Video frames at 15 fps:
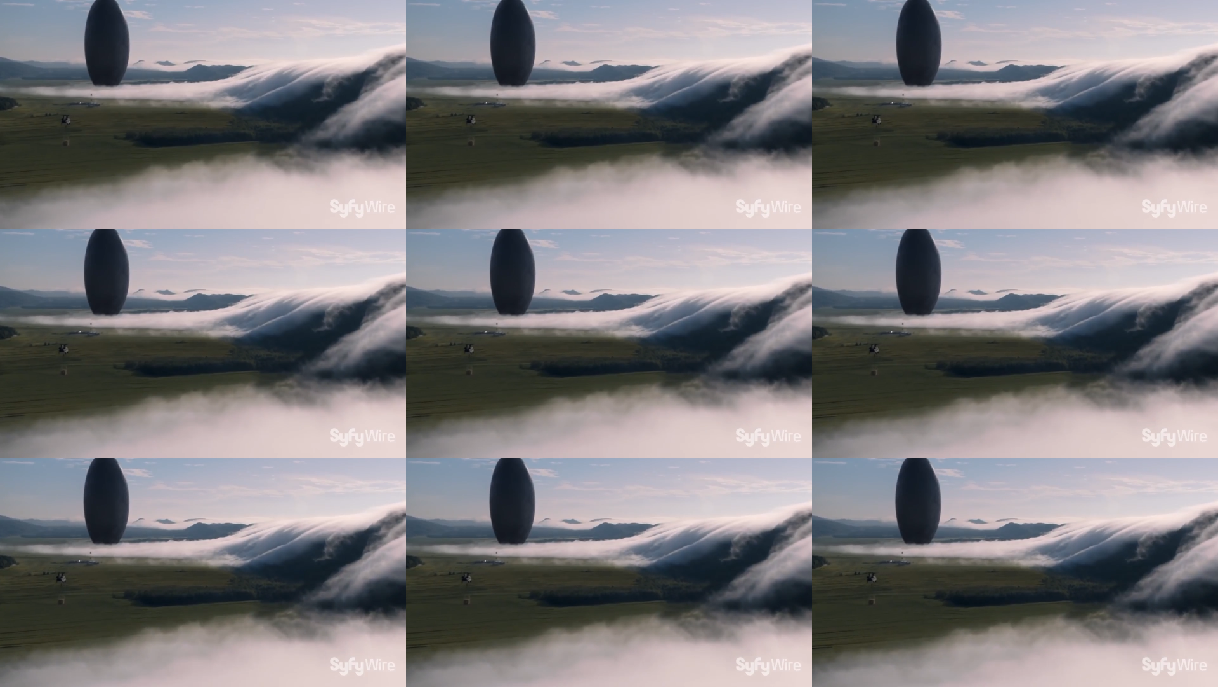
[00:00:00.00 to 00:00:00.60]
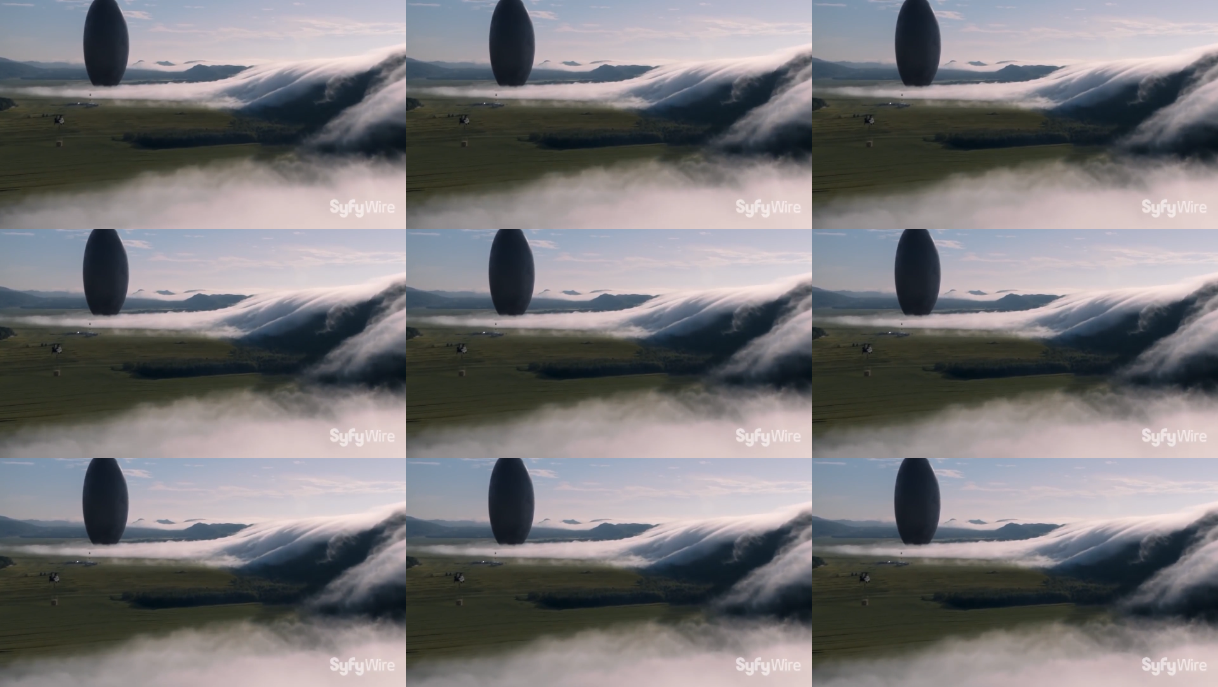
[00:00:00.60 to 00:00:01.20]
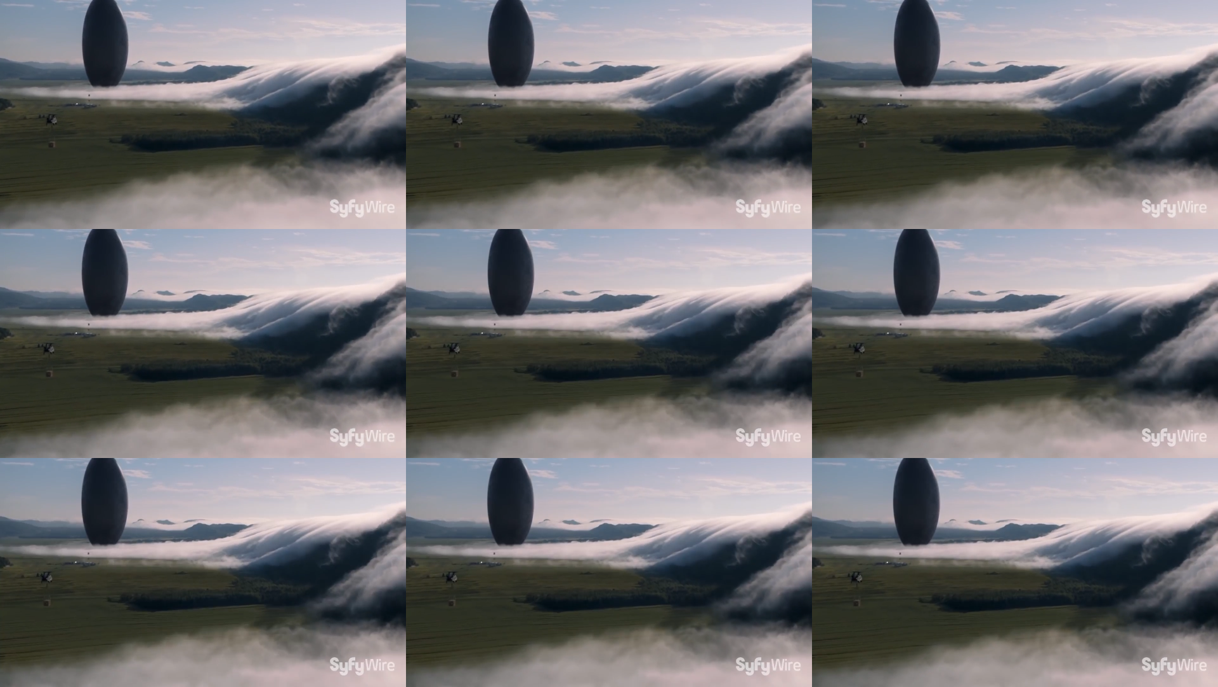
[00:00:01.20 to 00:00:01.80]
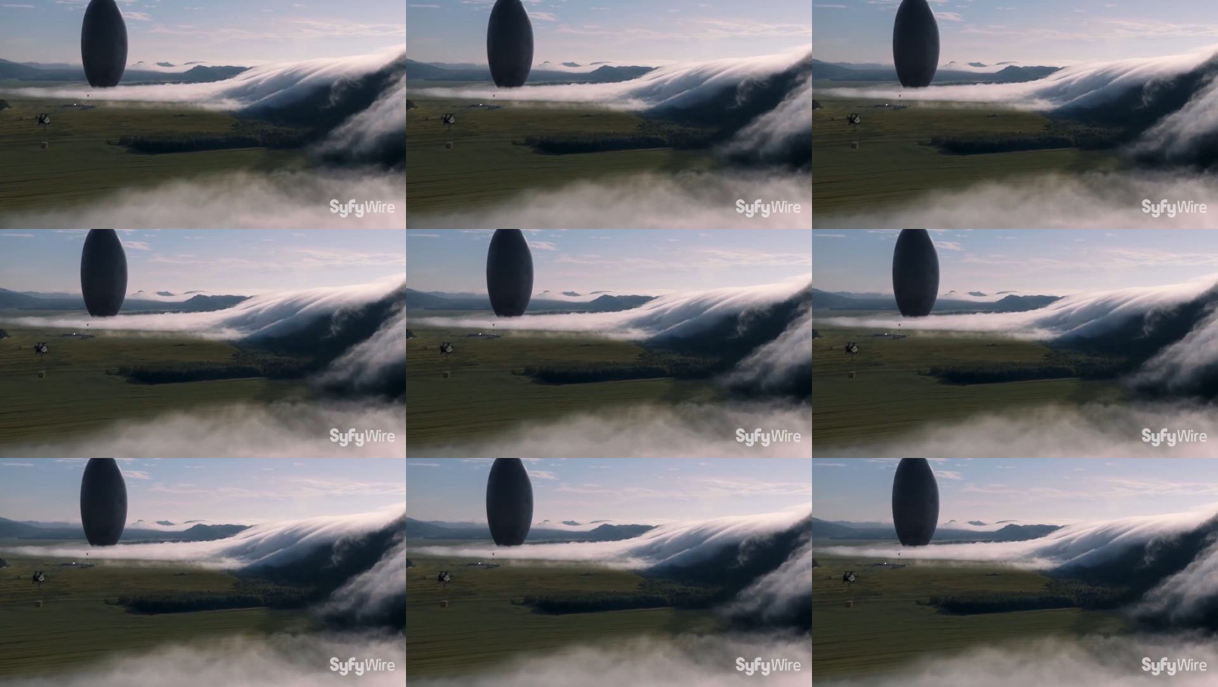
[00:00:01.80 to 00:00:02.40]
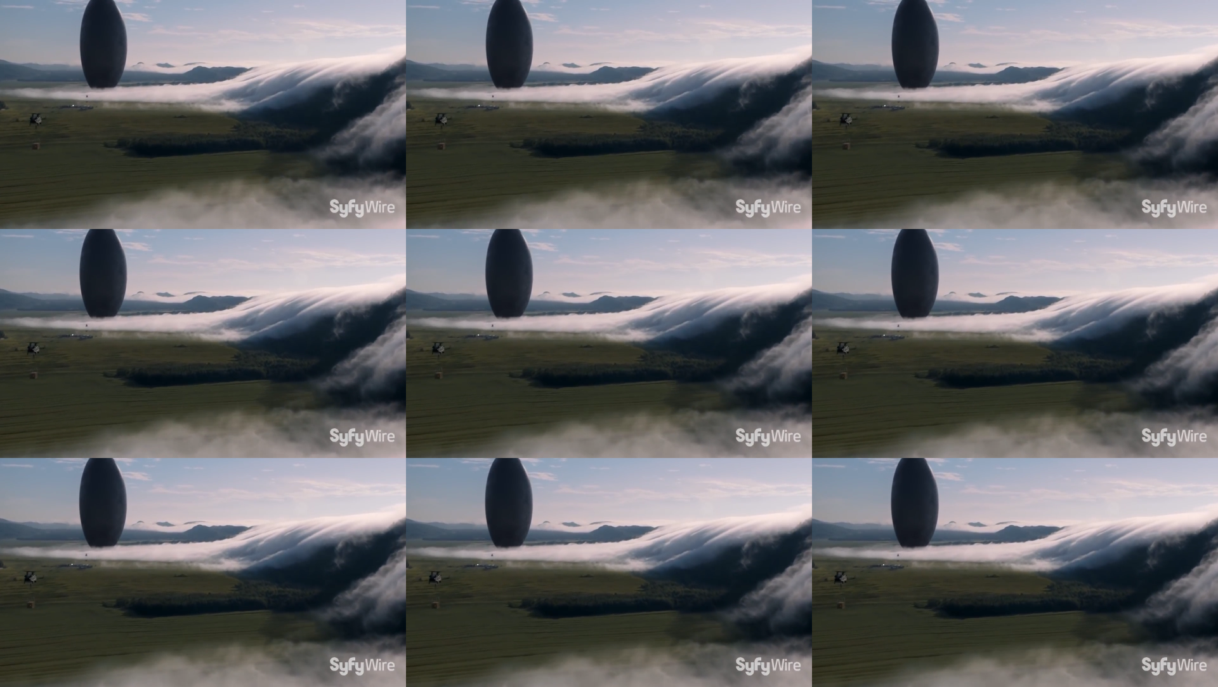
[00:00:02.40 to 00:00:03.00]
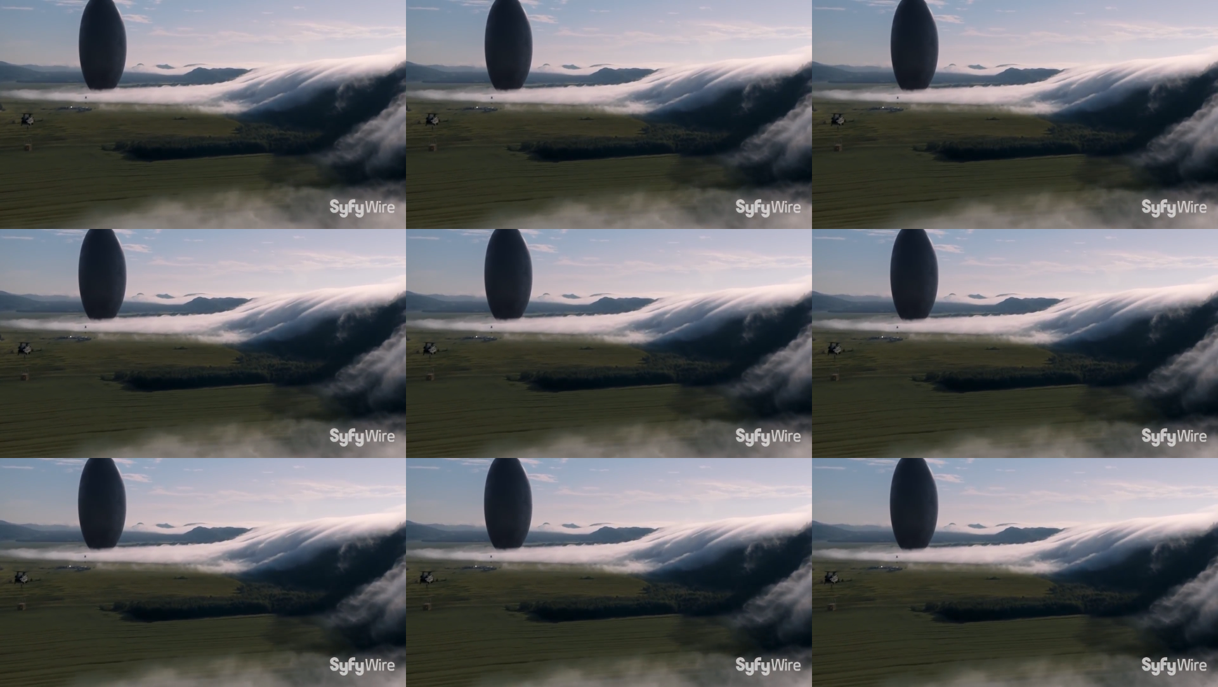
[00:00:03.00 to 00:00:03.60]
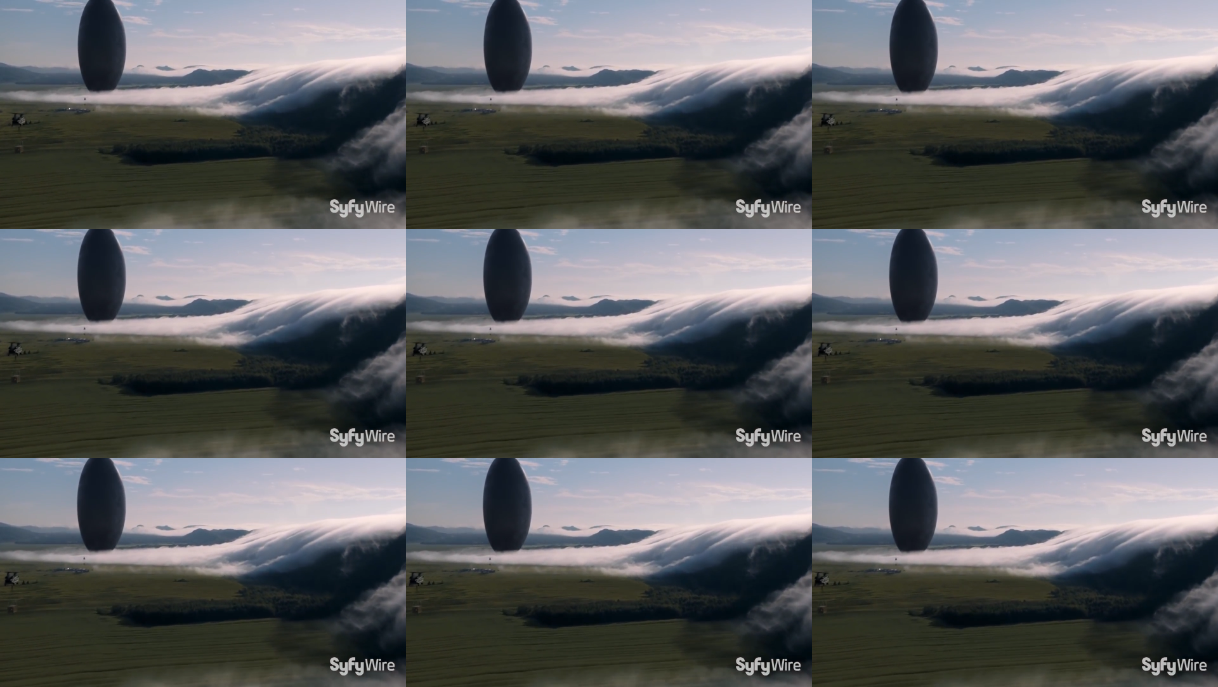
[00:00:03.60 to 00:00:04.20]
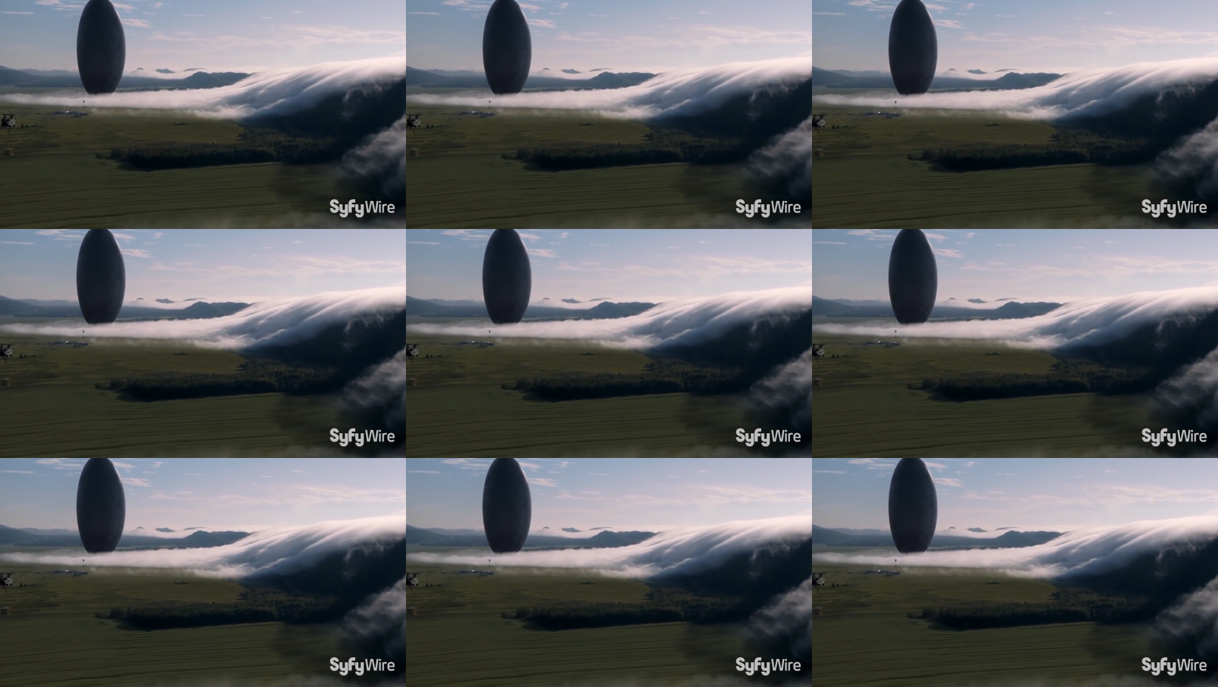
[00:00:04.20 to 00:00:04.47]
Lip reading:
Nobody's mouth can be seen.